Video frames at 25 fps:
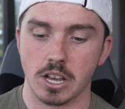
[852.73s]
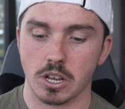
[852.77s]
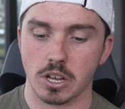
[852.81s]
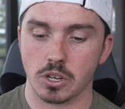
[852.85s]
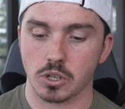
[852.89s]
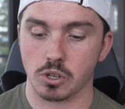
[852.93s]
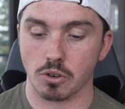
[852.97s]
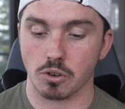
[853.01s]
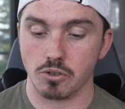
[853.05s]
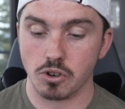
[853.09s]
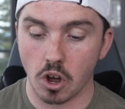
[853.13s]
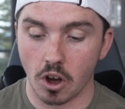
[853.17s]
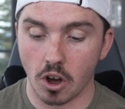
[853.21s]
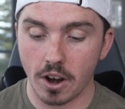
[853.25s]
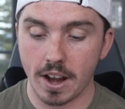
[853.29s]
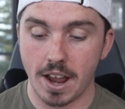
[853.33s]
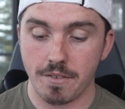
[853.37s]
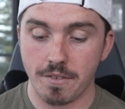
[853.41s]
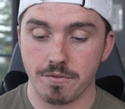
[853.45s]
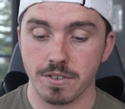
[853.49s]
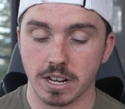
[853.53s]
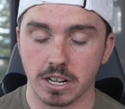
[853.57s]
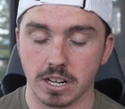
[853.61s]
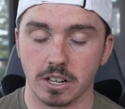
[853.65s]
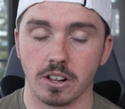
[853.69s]
So not
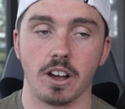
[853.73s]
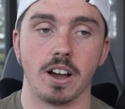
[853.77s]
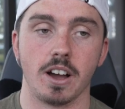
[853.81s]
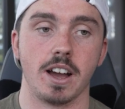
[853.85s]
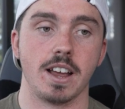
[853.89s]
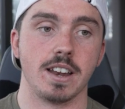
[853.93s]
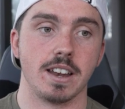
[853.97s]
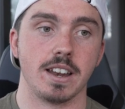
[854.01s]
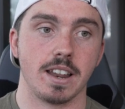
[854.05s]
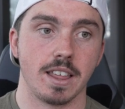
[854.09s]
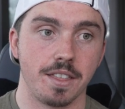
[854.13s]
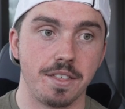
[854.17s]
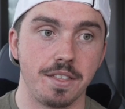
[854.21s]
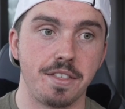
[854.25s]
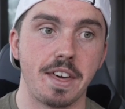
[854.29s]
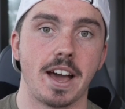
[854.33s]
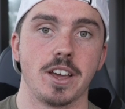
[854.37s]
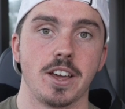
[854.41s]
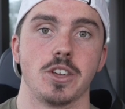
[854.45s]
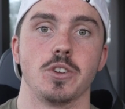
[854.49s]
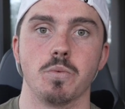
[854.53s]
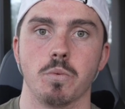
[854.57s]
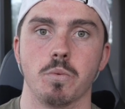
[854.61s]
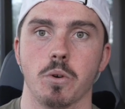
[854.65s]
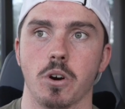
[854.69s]
every client
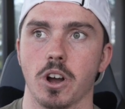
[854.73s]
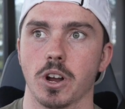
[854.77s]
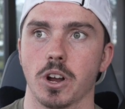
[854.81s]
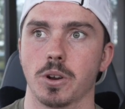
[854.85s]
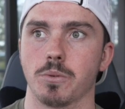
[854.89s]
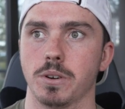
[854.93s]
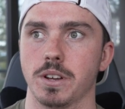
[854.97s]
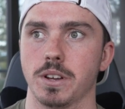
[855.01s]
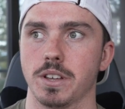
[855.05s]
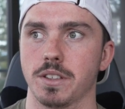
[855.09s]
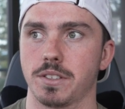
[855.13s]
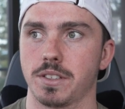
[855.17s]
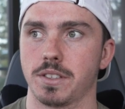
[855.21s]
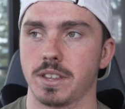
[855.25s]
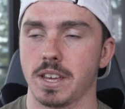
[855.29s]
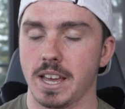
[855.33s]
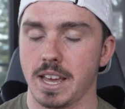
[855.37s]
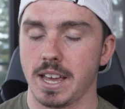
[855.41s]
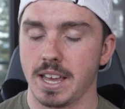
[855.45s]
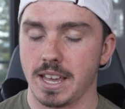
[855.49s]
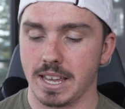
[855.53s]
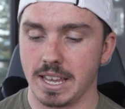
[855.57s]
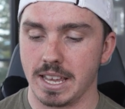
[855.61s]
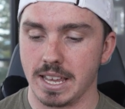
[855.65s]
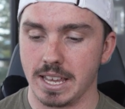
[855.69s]
that you work with
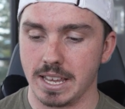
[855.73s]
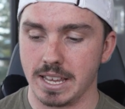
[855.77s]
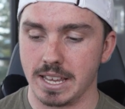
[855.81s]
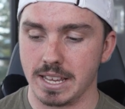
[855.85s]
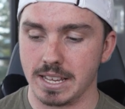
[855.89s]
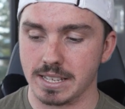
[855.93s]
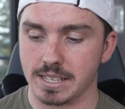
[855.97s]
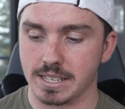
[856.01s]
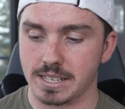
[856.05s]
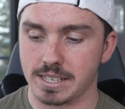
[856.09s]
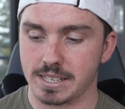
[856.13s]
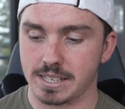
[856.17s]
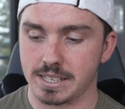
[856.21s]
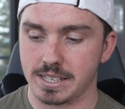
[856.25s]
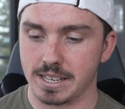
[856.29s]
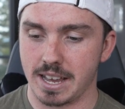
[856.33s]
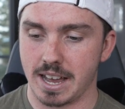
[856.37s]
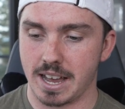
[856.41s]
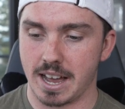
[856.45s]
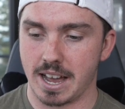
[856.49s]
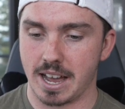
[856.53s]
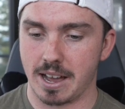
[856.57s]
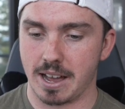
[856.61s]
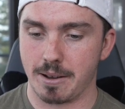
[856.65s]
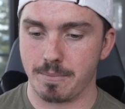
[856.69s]
is
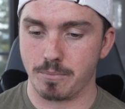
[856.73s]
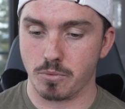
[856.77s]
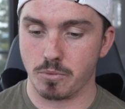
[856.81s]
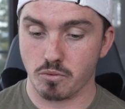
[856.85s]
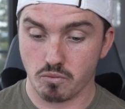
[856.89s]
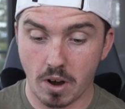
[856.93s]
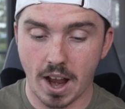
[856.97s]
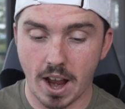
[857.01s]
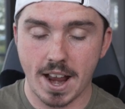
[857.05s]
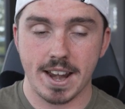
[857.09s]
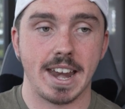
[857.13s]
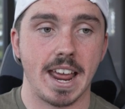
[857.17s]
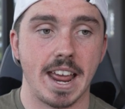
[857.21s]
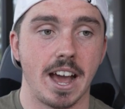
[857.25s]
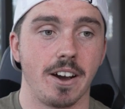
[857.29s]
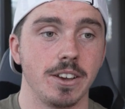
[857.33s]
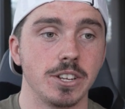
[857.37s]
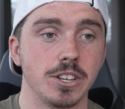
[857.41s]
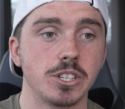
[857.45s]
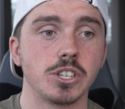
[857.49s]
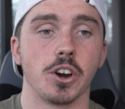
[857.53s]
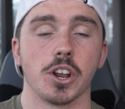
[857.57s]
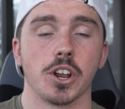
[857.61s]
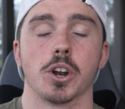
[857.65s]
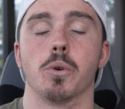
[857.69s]
right now
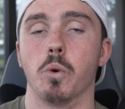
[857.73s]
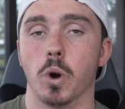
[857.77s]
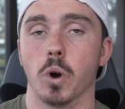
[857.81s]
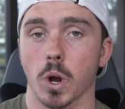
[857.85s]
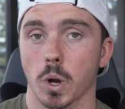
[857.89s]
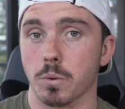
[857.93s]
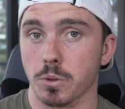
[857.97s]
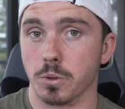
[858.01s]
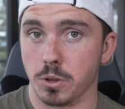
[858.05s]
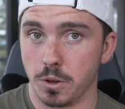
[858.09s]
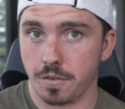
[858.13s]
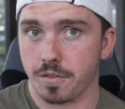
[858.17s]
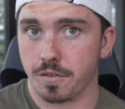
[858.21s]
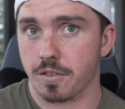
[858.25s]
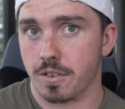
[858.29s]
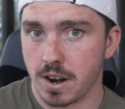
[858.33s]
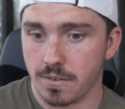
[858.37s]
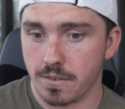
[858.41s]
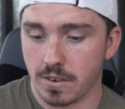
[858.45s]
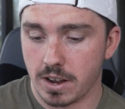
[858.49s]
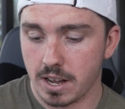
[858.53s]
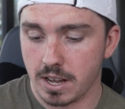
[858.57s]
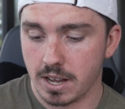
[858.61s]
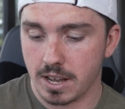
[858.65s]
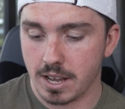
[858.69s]
is going to work with you
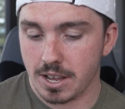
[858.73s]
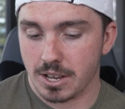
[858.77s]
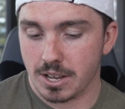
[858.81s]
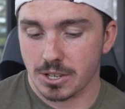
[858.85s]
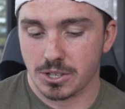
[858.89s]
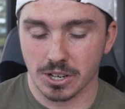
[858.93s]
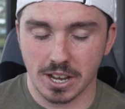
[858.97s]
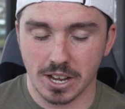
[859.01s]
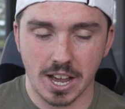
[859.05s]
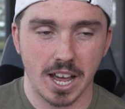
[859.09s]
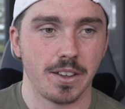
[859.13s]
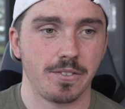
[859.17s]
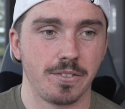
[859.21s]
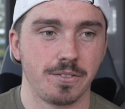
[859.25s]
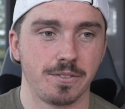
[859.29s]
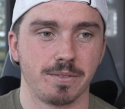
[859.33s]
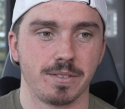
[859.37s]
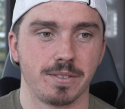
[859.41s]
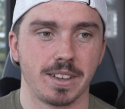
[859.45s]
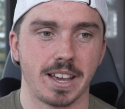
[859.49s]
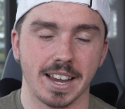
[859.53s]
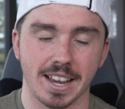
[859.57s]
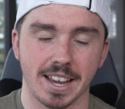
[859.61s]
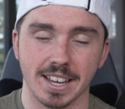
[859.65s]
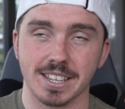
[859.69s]
forever. So kind
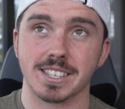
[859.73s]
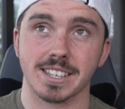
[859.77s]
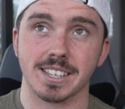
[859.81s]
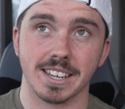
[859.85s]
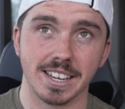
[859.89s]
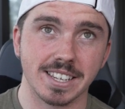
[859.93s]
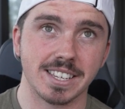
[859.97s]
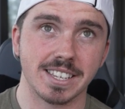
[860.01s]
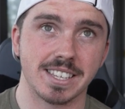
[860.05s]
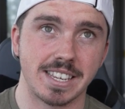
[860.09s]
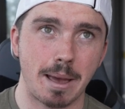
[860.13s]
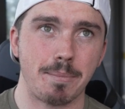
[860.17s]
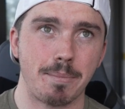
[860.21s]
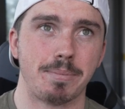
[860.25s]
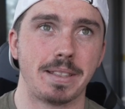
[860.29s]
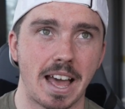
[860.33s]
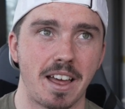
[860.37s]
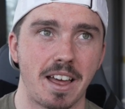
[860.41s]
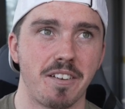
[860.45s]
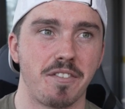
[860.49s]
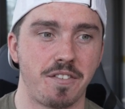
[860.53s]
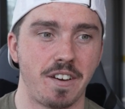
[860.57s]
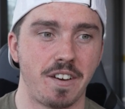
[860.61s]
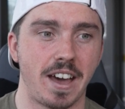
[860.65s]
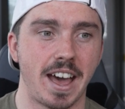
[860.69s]
of, I guess, accept
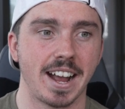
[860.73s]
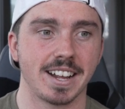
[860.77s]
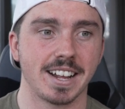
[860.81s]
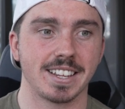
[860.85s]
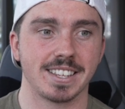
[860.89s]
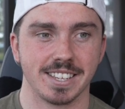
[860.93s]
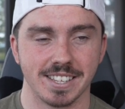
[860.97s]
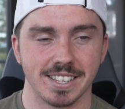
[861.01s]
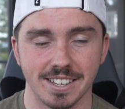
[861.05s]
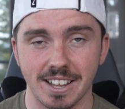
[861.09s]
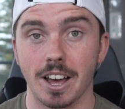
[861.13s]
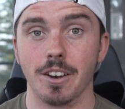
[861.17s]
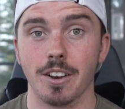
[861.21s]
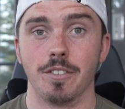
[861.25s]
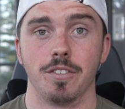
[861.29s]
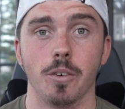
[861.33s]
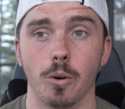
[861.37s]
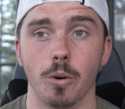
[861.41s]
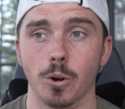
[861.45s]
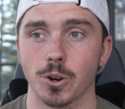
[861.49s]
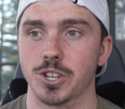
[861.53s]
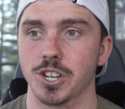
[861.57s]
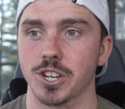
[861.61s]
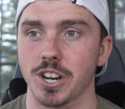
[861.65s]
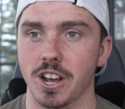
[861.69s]
that fact.
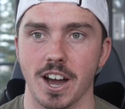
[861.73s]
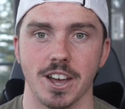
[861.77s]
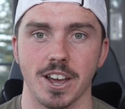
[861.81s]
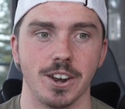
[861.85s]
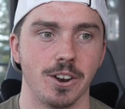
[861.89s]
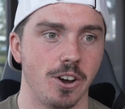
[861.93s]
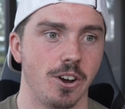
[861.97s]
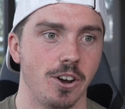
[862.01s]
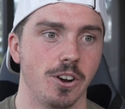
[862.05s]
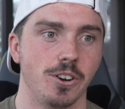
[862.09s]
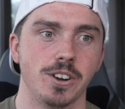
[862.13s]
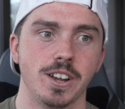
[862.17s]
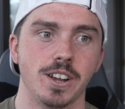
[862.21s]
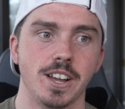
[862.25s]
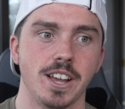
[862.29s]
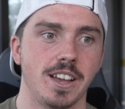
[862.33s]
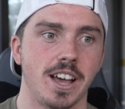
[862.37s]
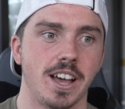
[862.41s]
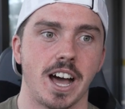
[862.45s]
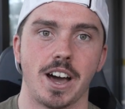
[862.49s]
Unfortunate, I know.